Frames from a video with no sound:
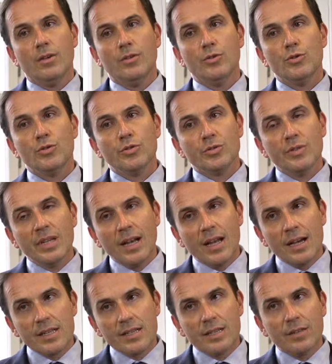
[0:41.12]
You should
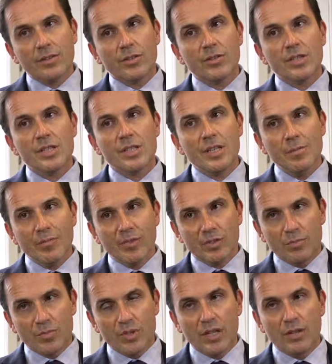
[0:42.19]
realize that the
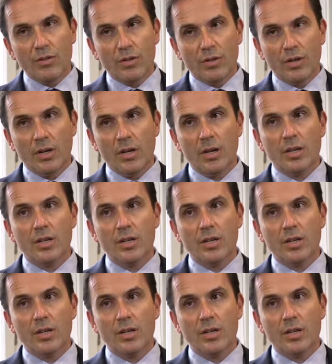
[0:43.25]
symptoms that are